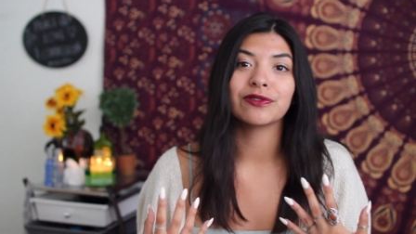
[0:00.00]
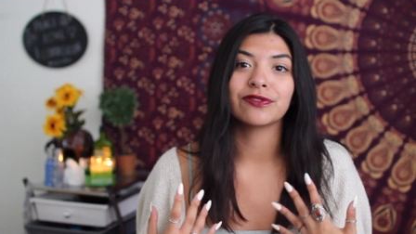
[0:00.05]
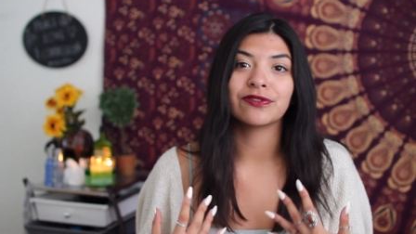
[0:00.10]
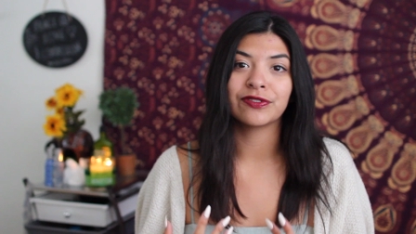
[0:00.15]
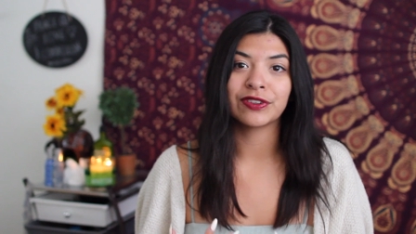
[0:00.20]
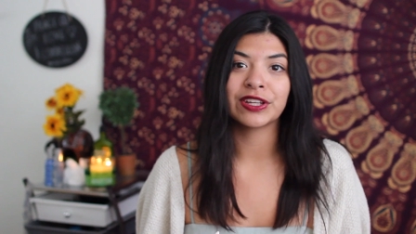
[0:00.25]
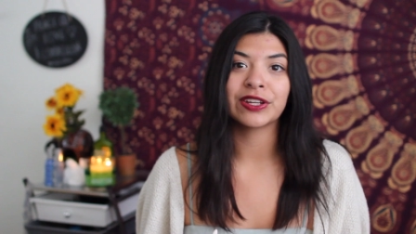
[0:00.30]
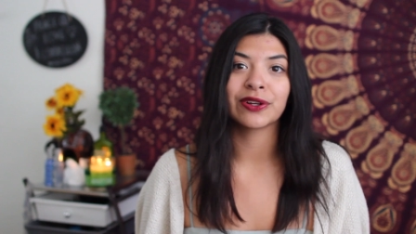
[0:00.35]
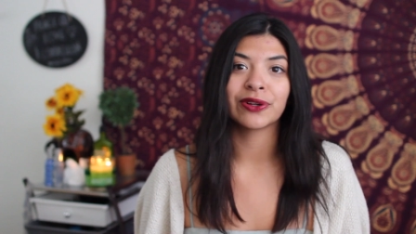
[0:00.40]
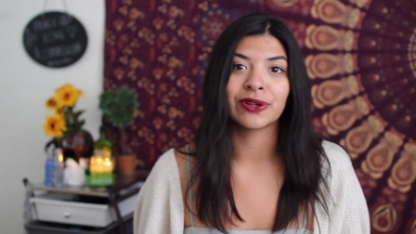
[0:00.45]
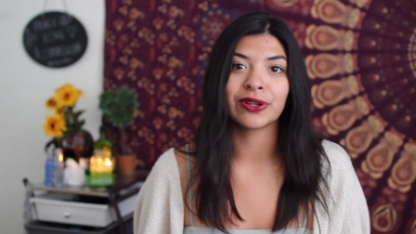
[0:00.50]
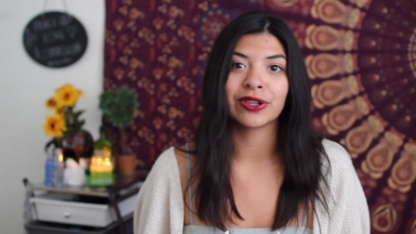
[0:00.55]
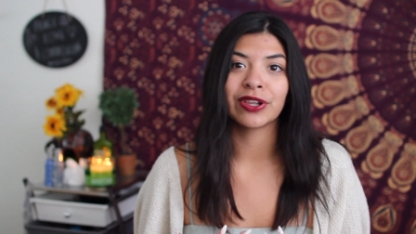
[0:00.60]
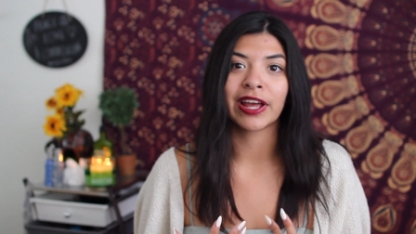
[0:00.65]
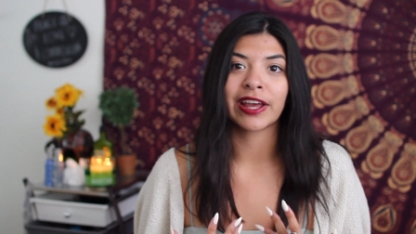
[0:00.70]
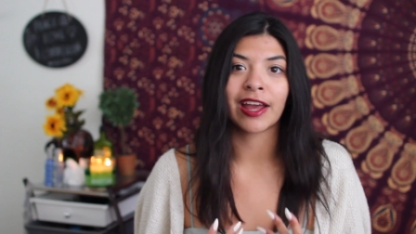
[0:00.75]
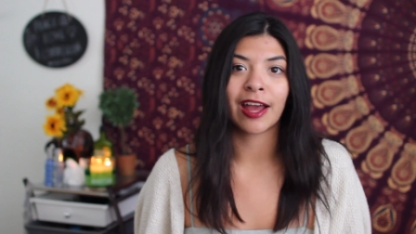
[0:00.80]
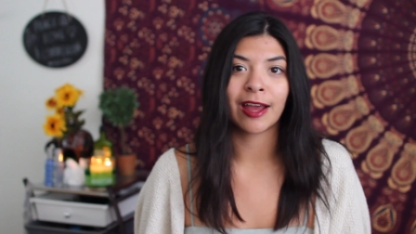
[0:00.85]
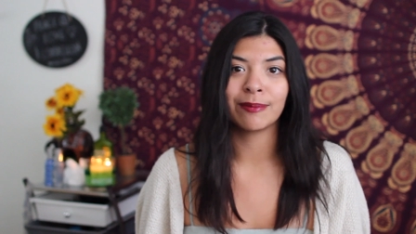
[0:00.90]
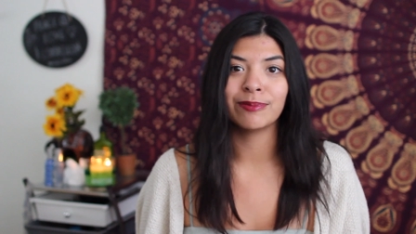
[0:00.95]
feel
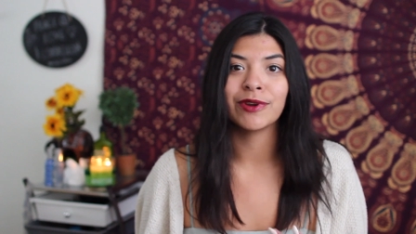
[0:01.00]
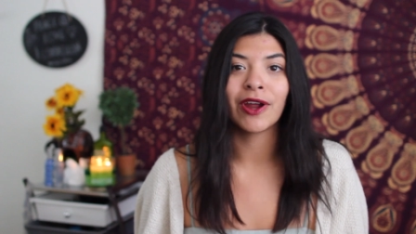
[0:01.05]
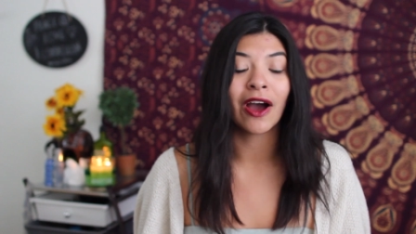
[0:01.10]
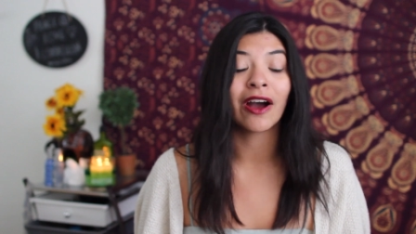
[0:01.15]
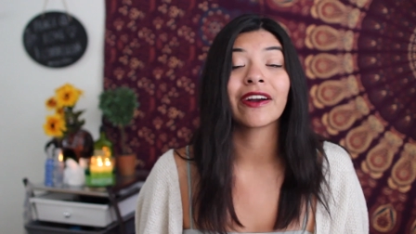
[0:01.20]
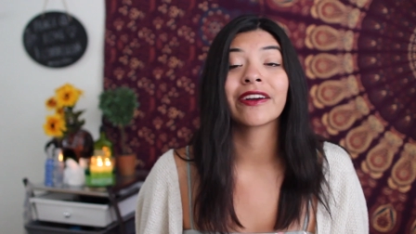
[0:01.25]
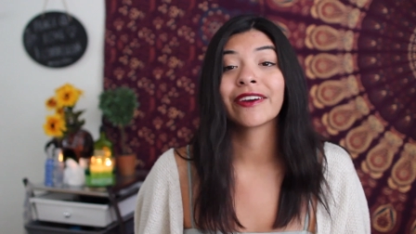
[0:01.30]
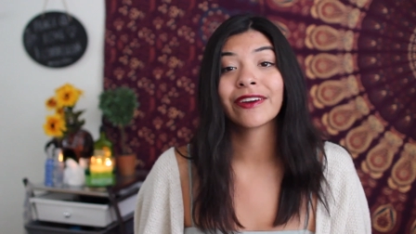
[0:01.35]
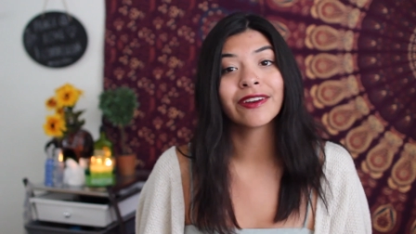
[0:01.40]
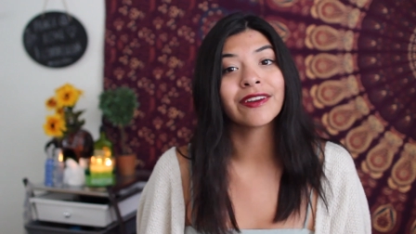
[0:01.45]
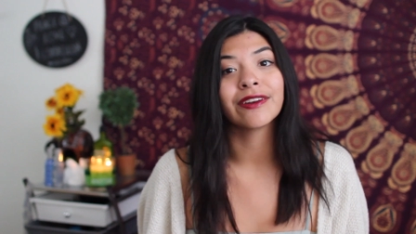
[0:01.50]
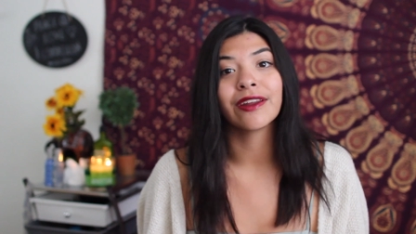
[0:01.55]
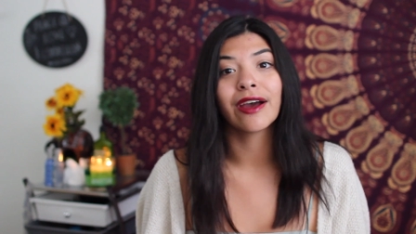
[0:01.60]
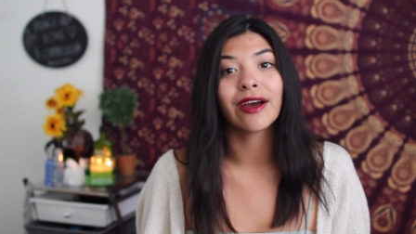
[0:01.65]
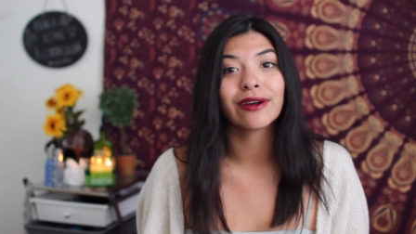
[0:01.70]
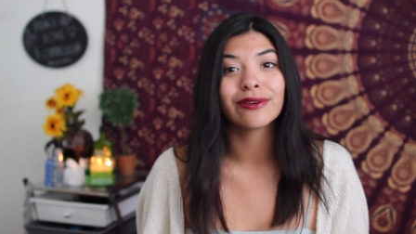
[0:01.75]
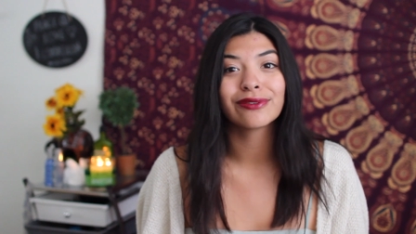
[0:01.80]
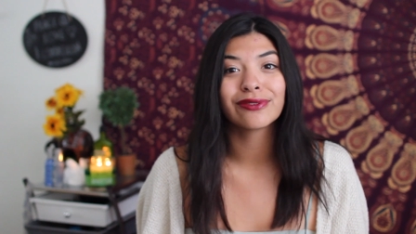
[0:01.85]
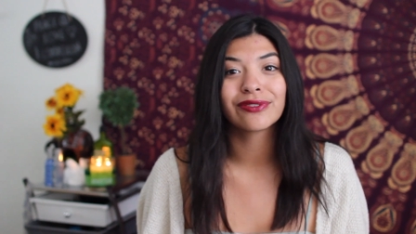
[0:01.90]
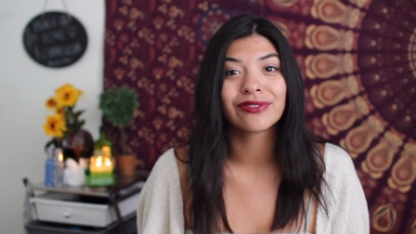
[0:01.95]
like I'm not good
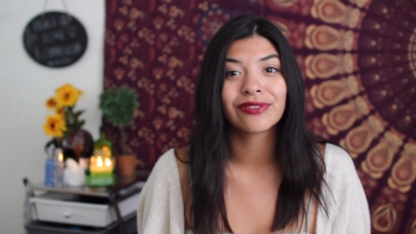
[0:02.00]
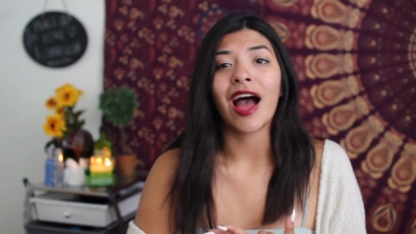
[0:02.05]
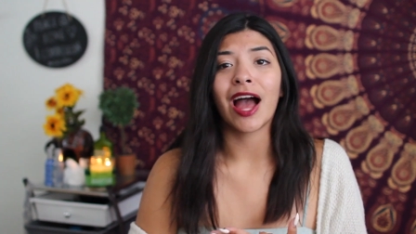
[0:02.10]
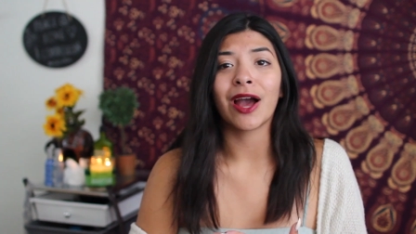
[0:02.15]
enough.